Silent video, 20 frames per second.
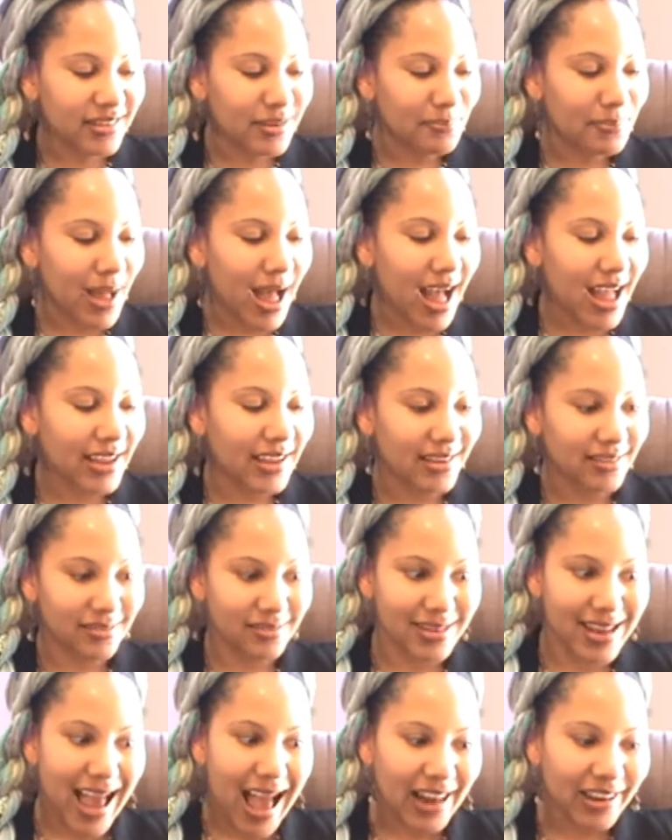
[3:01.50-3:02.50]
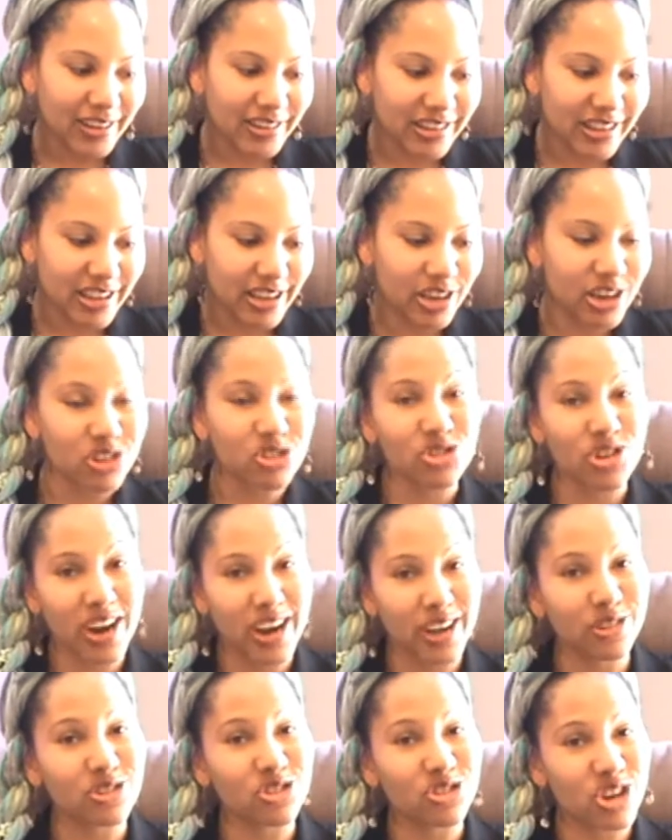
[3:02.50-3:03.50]
by his talented
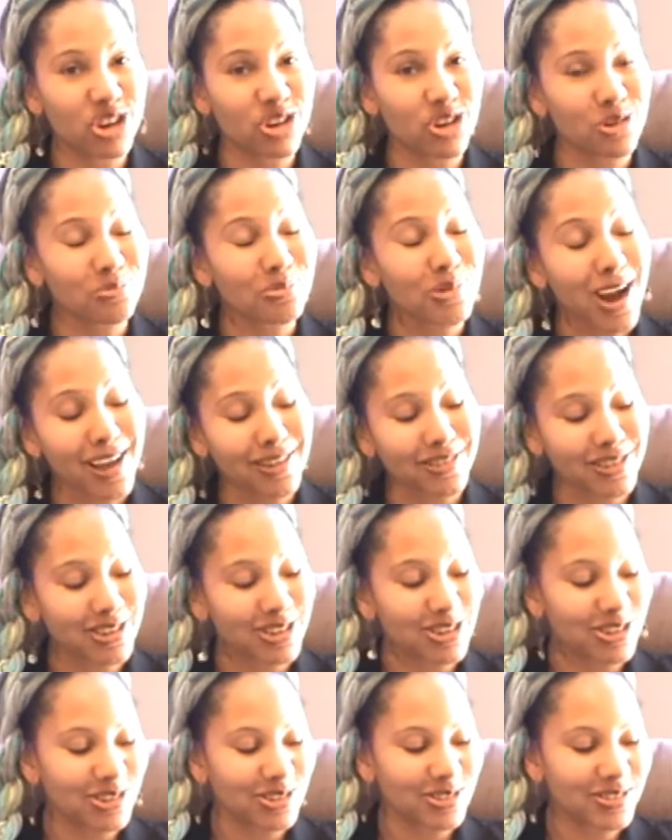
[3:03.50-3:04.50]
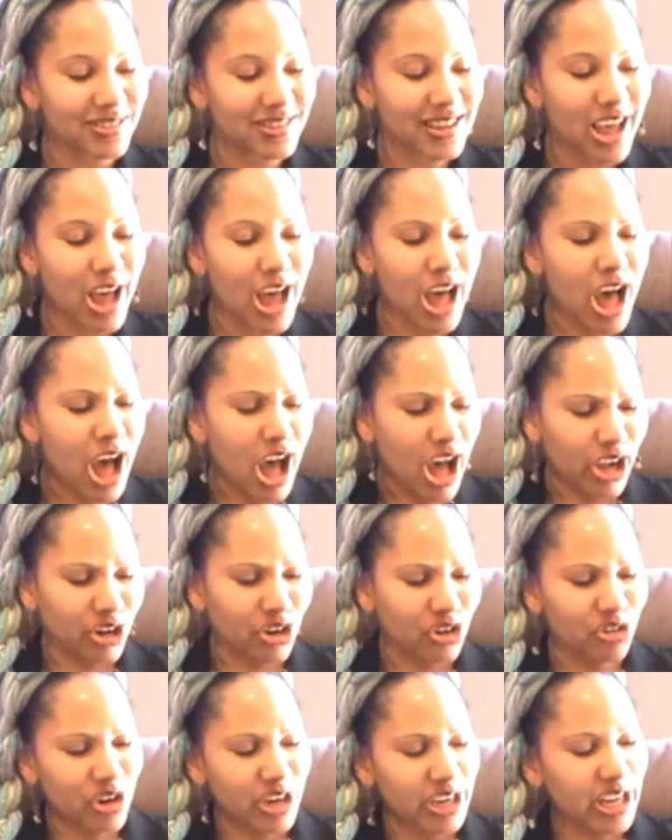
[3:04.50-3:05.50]
transgender prostitutes, a
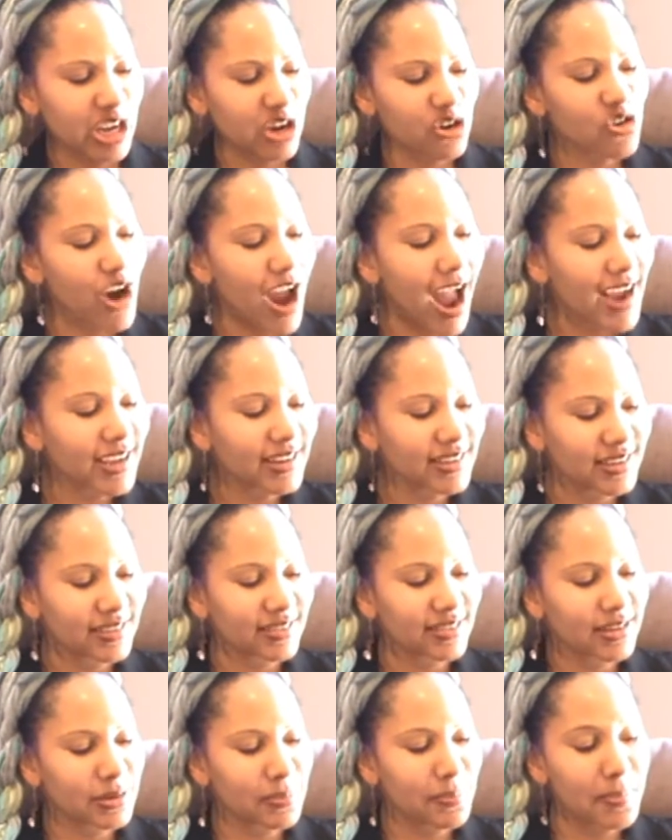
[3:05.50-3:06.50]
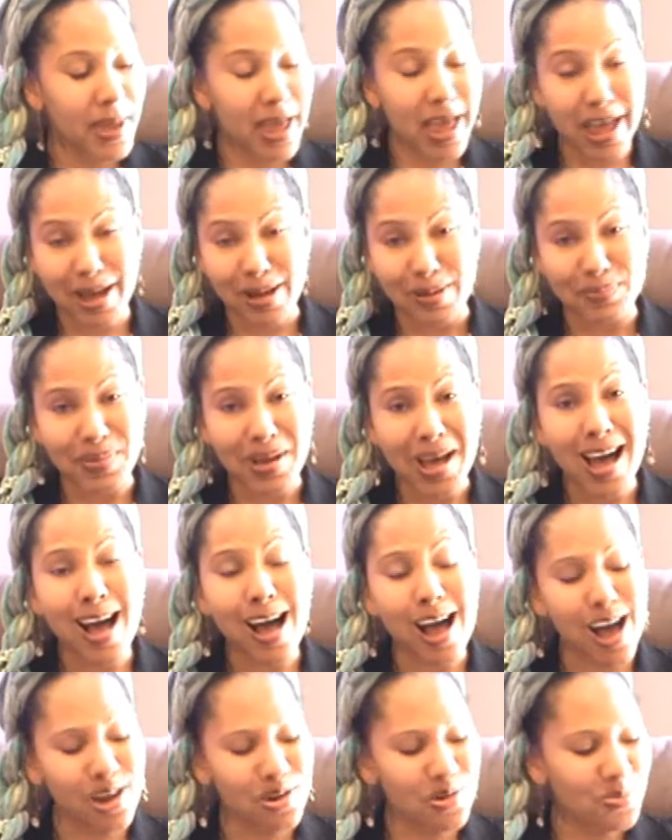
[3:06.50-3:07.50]
gritty crack-addicted pimp
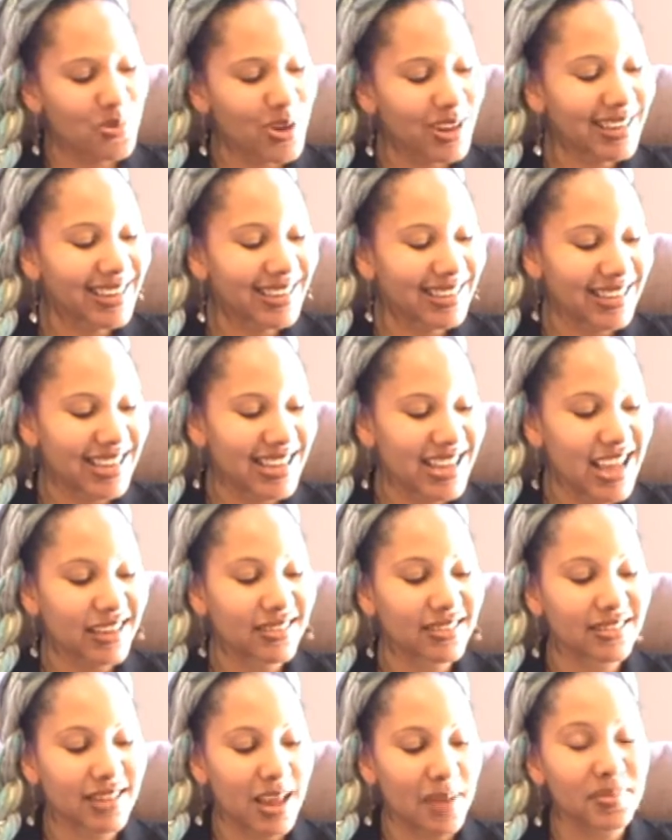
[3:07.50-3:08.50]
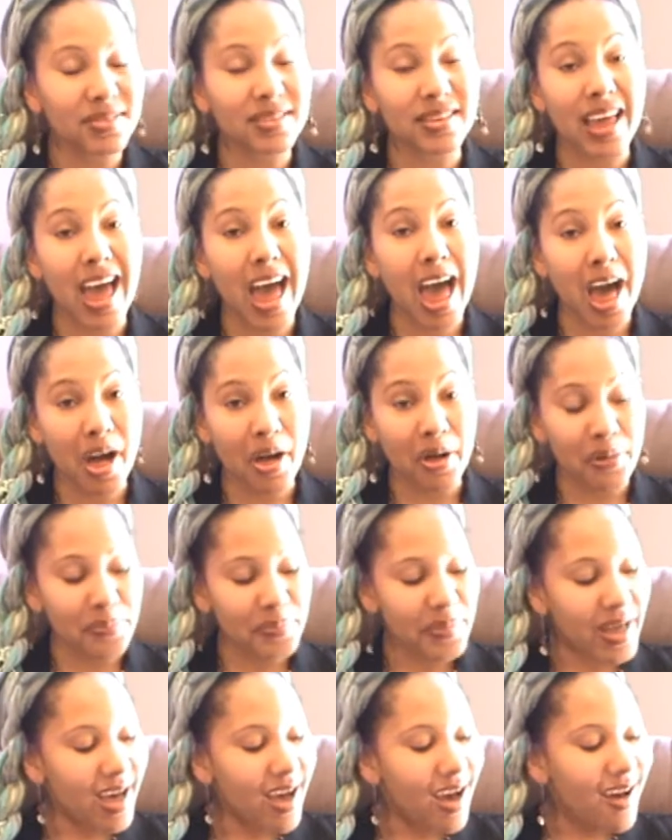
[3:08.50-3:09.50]
unwillingly accepts the
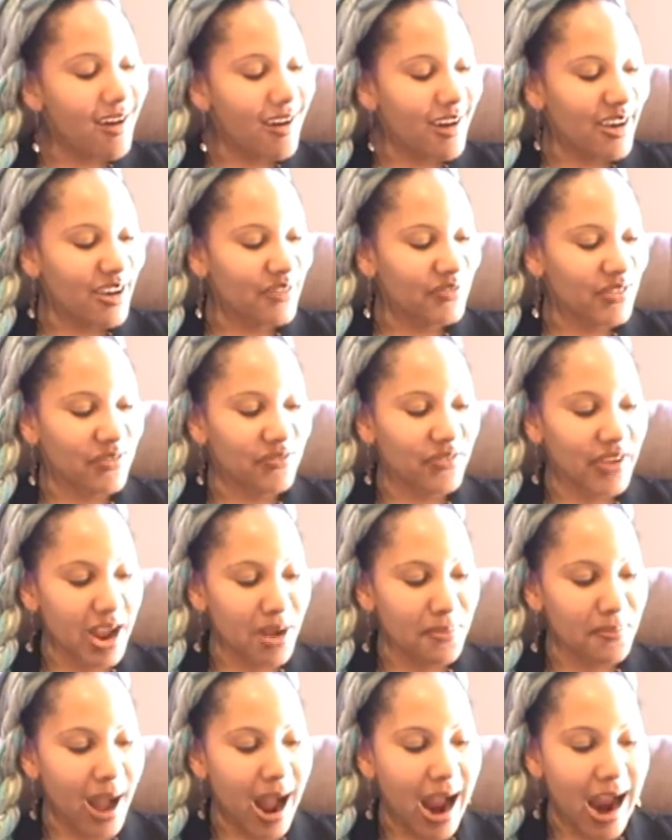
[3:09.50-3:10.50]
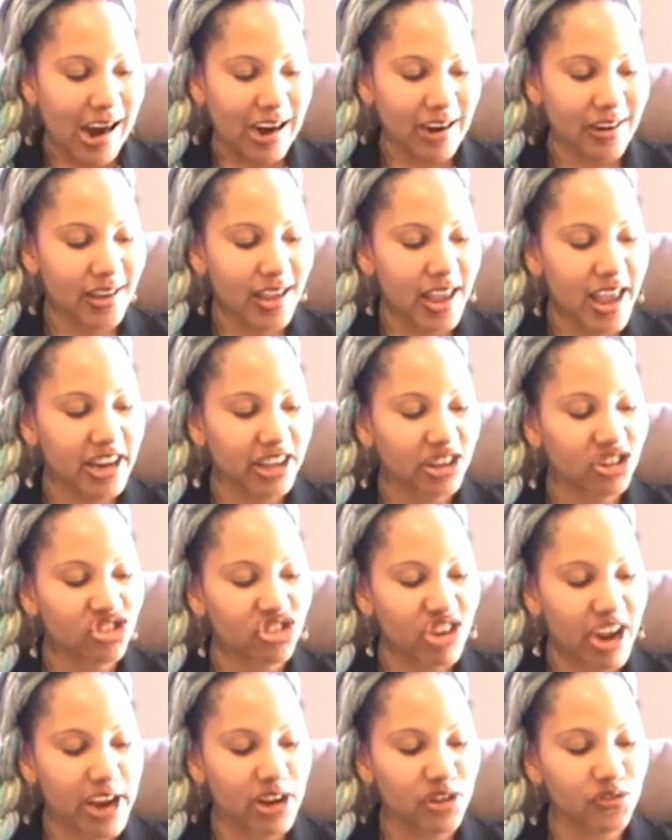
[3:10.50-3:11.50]
help of a vampire in
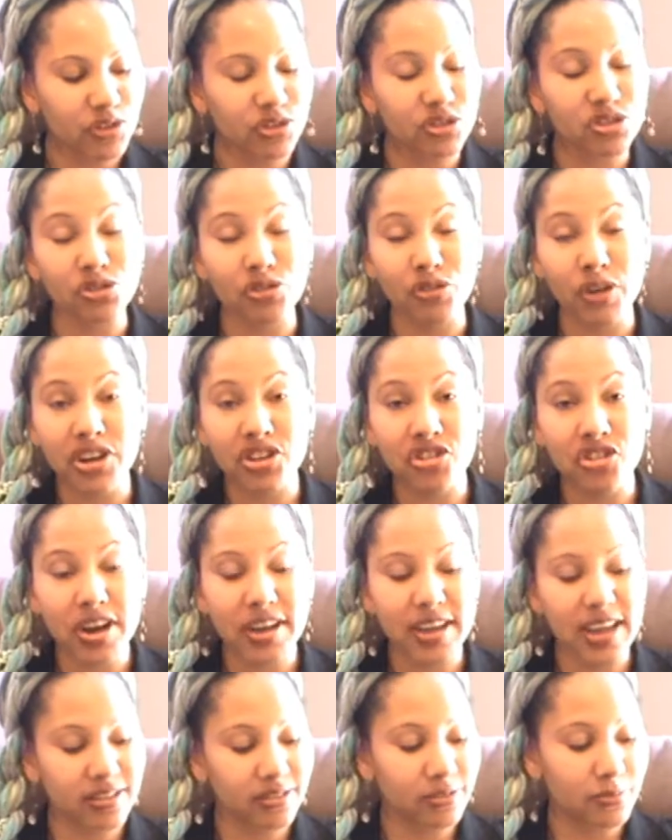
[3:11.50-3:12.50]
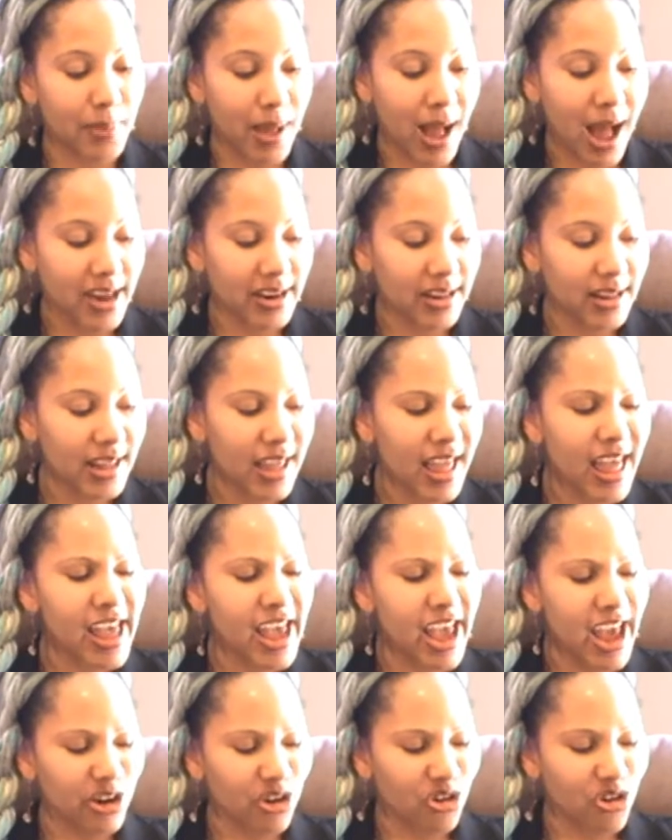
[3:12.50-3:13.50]
exchange for surrendering his body
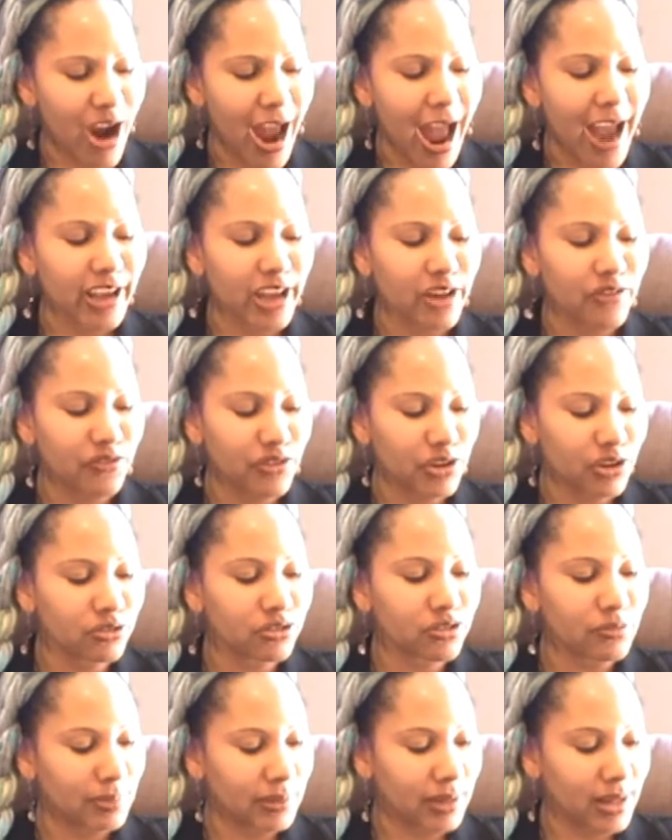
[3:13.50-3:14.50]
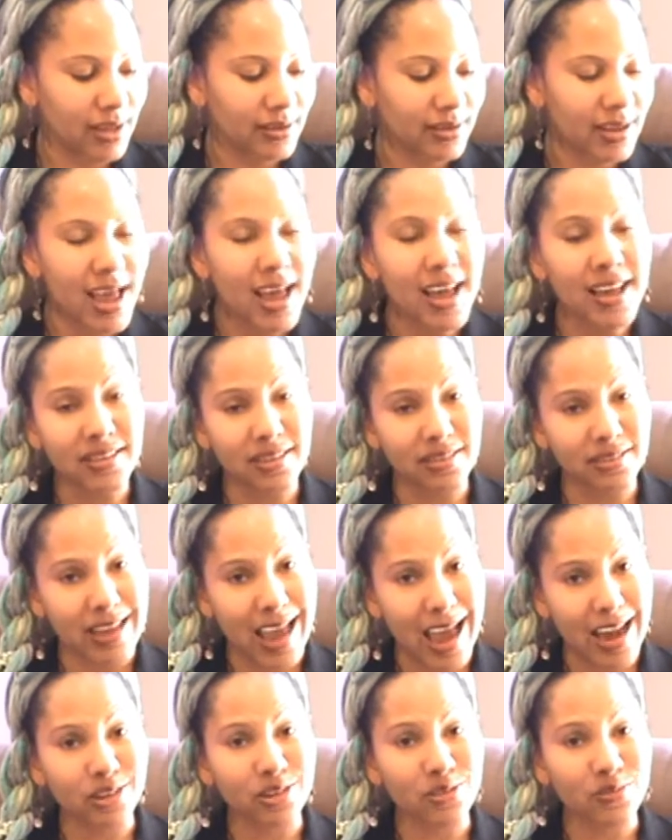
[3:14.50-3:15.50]
and crack-infused blood to
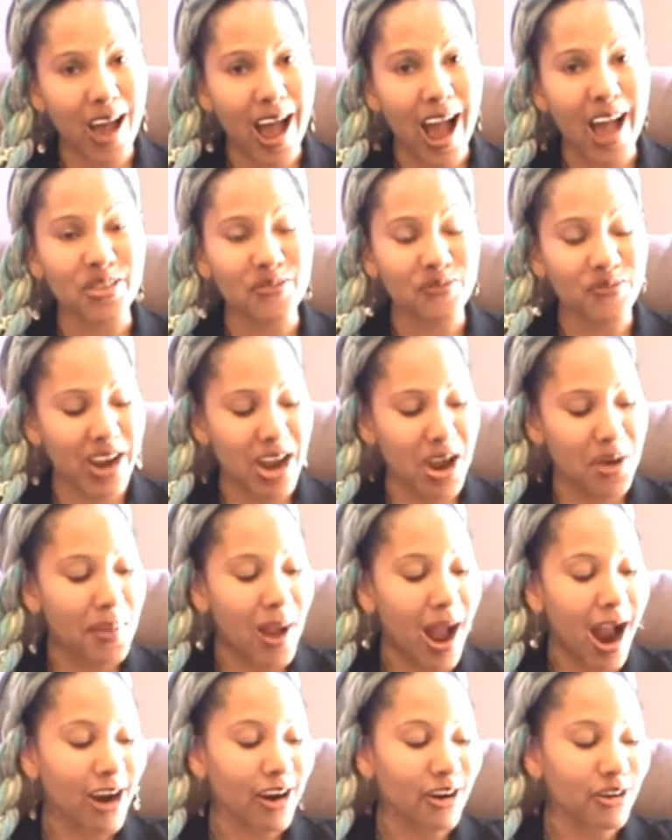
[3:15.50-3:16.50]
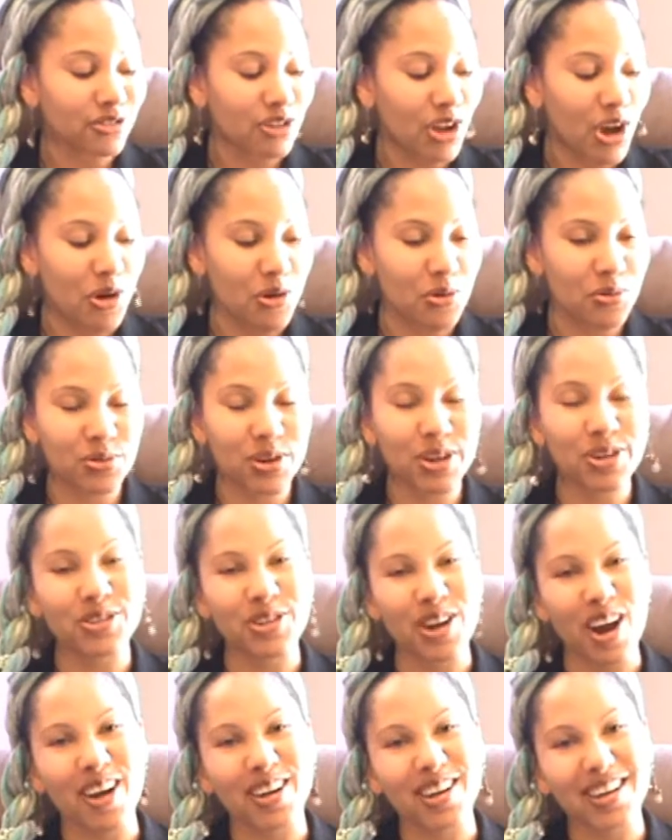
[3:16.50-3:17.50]
satisfy the vampire's own
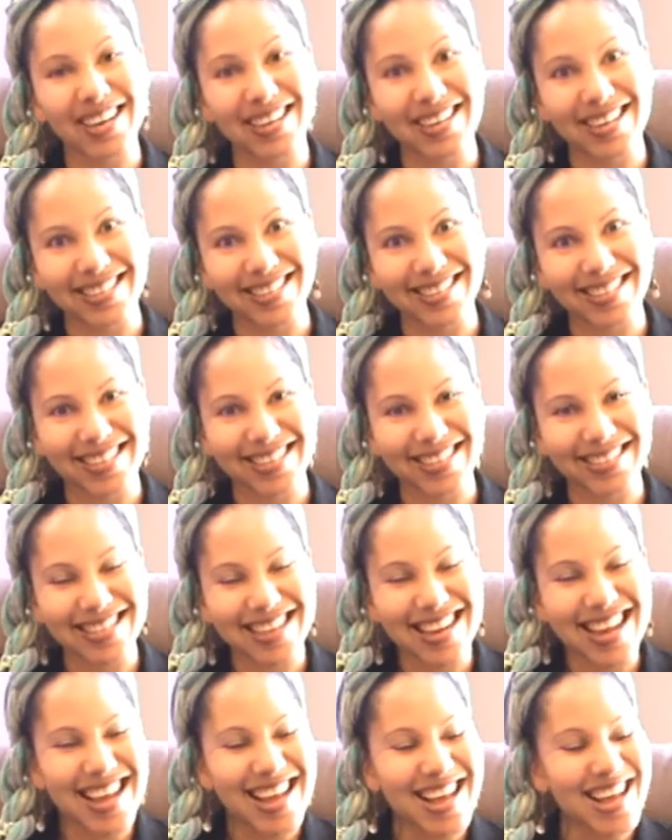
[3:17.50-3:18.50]
dark addictions.